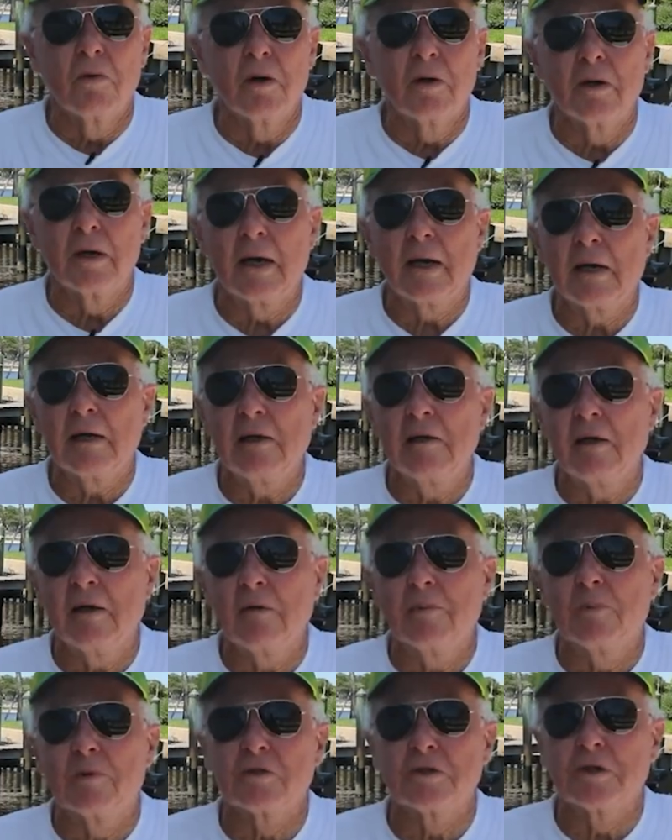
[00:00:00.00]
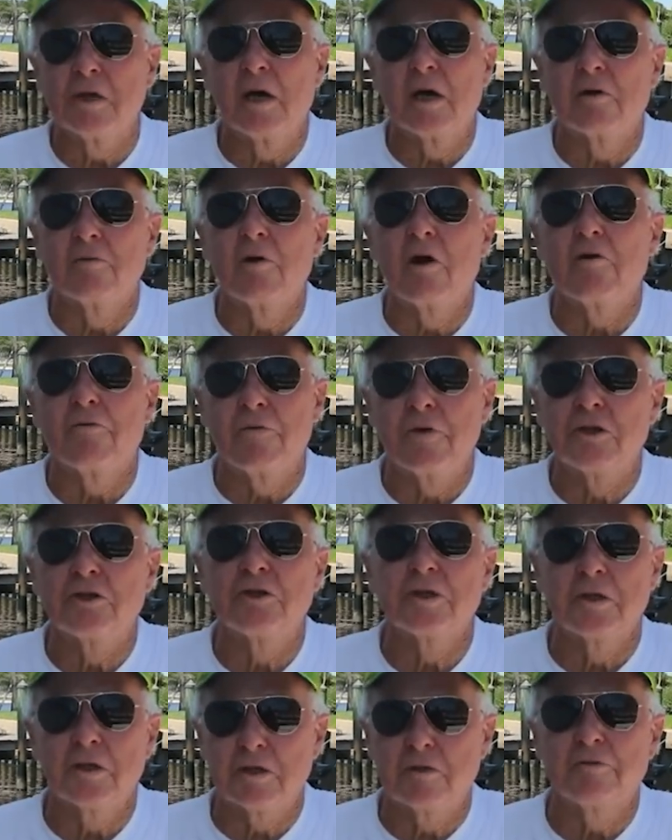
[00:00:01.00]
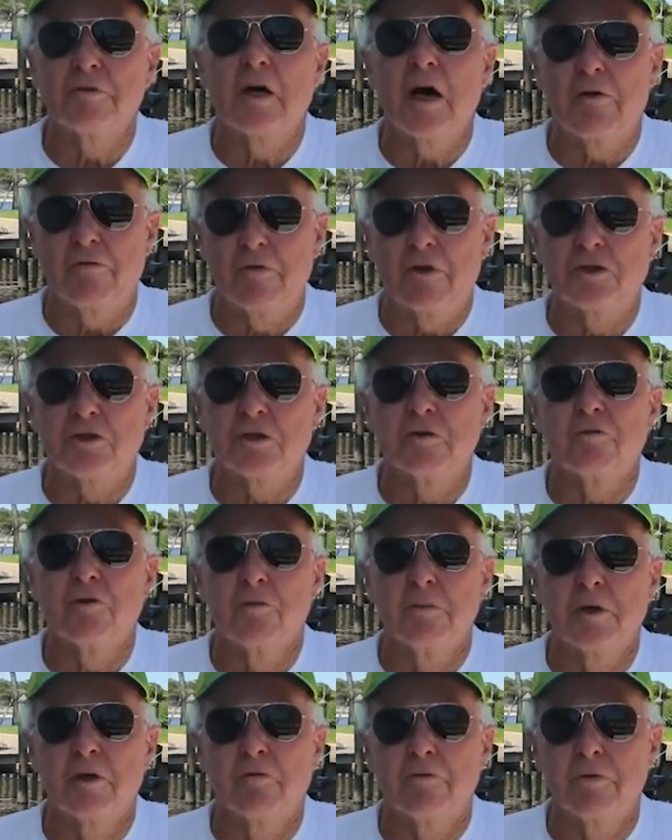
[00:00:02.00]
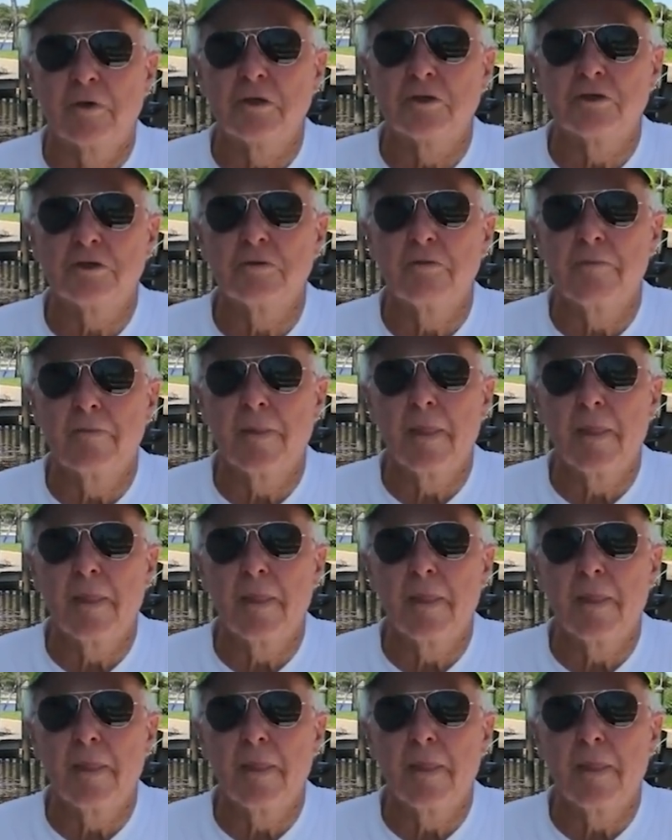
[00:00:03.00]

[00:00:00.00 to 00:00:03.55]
Well, 98% of our fishing is fly fishing for billfish.